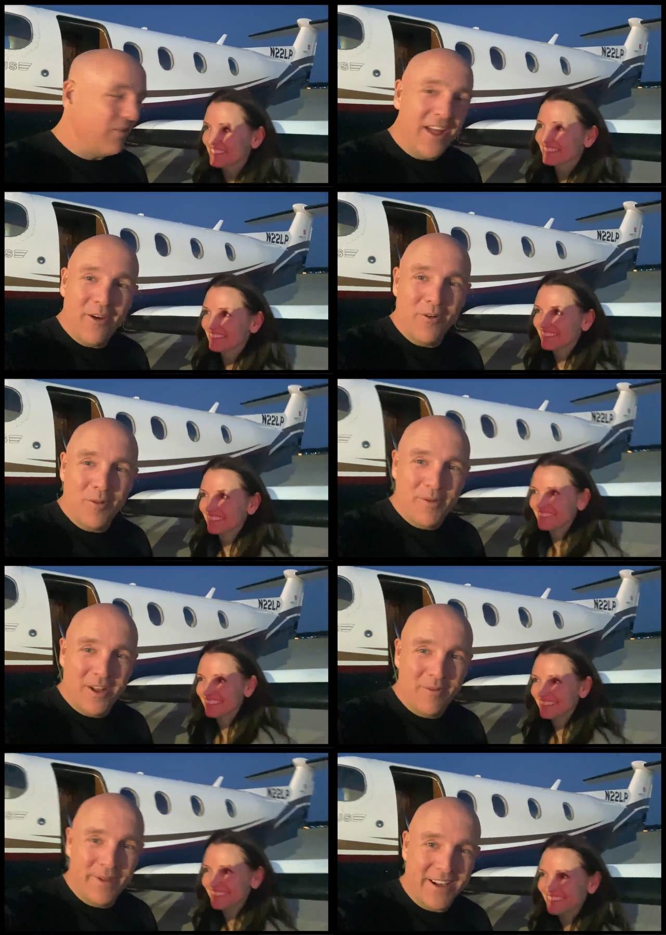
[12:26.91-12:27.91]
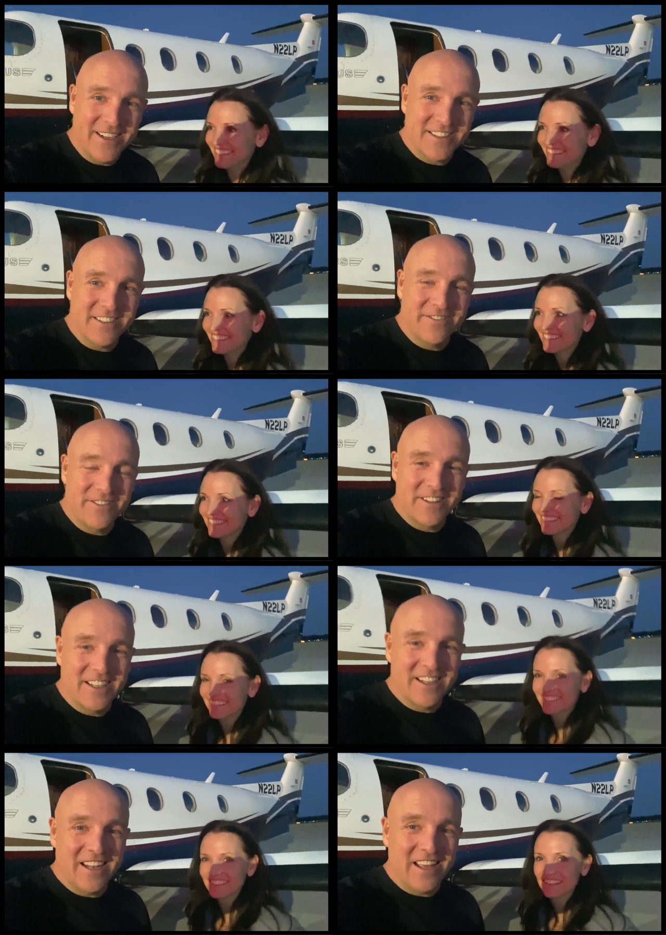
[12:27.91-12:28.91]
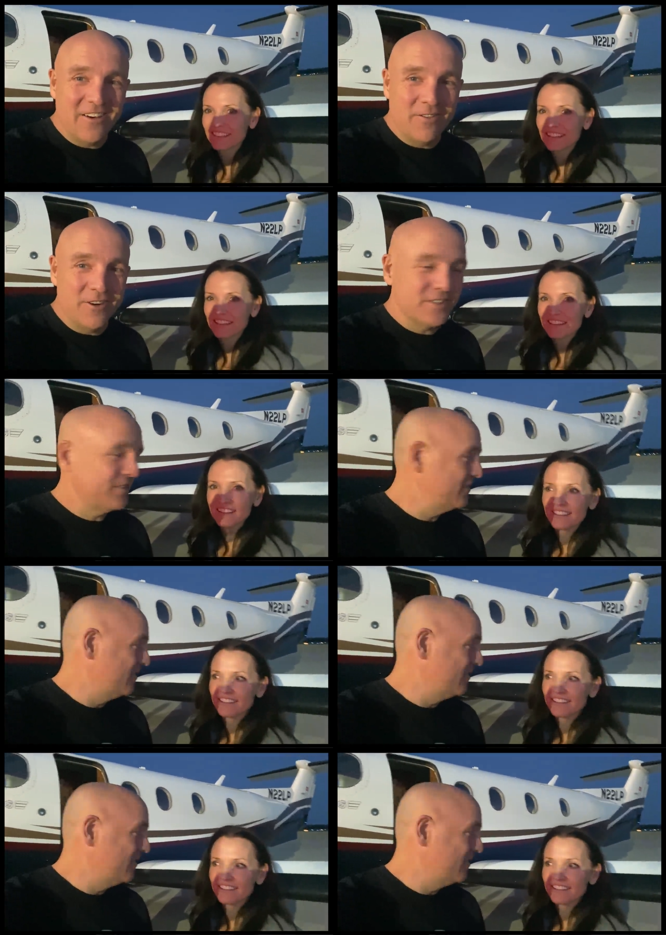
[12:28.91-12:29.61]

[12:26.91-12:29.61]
Speaker 1: flight would have been because of the layovers.